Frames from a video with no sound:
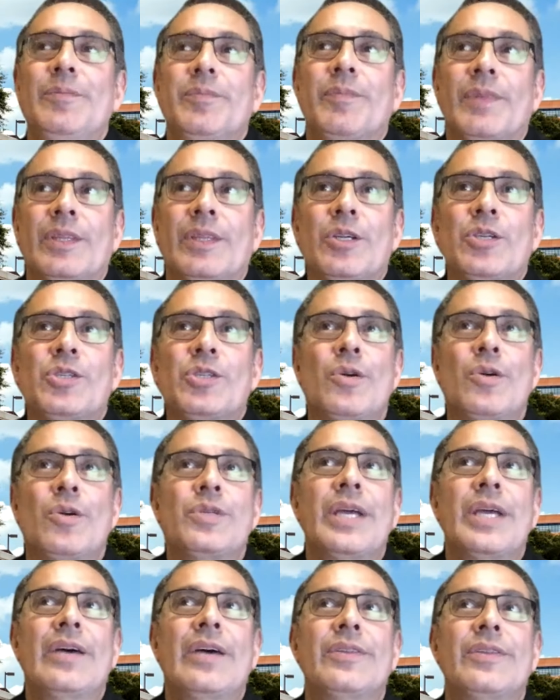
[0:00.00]
there's no
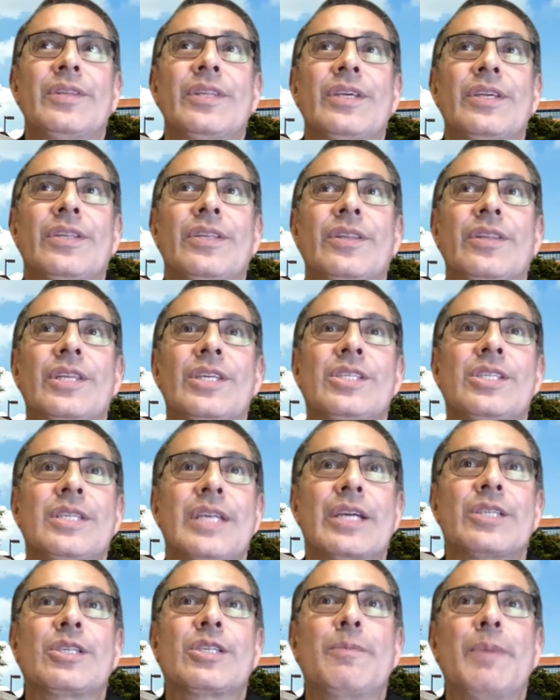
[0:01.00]
doubt that this
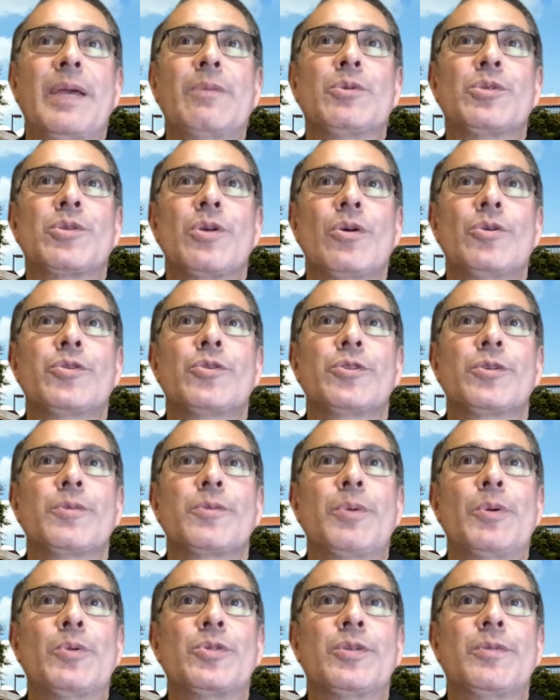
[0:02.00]
next debate was also
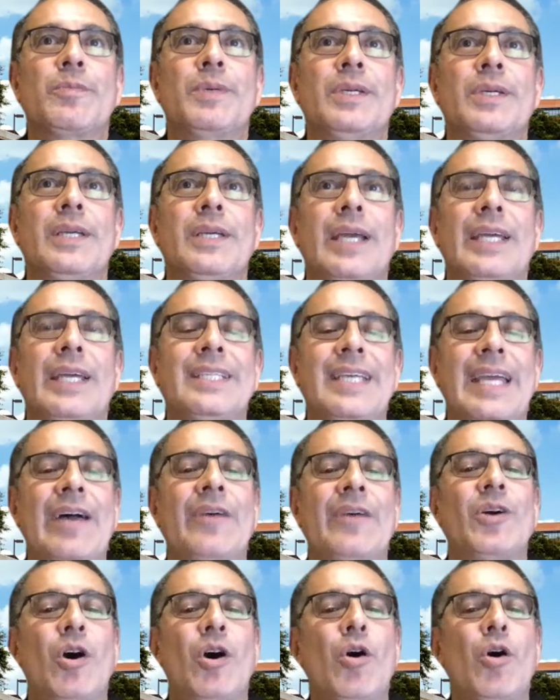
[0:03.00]
supposed to be a
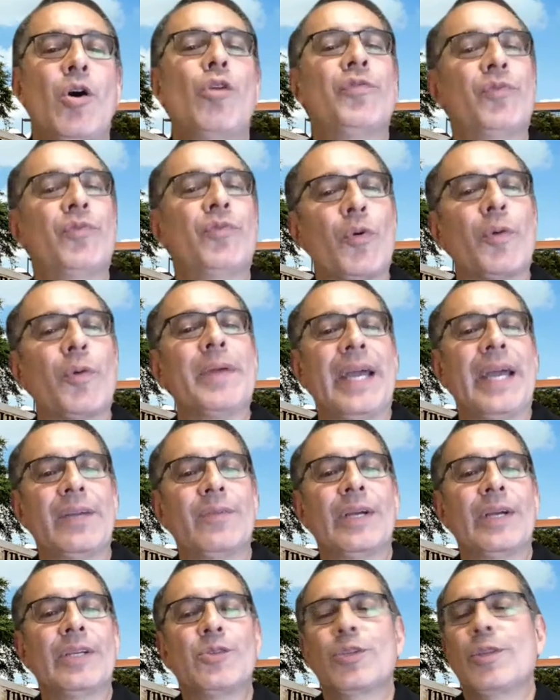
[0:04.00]
town hall format,
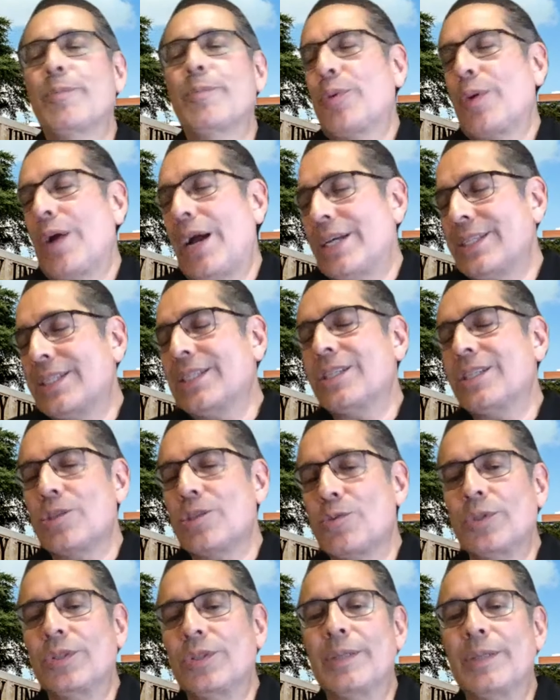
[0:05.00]
right? So the process is
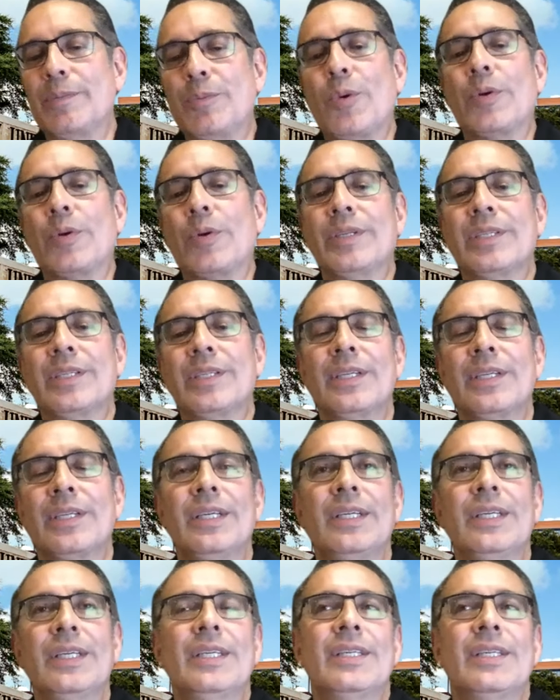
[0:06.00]
really important.
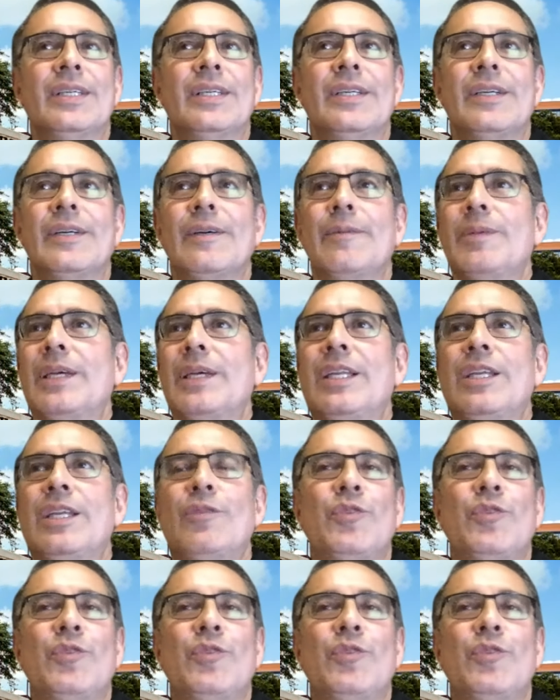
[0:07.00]
Um, and if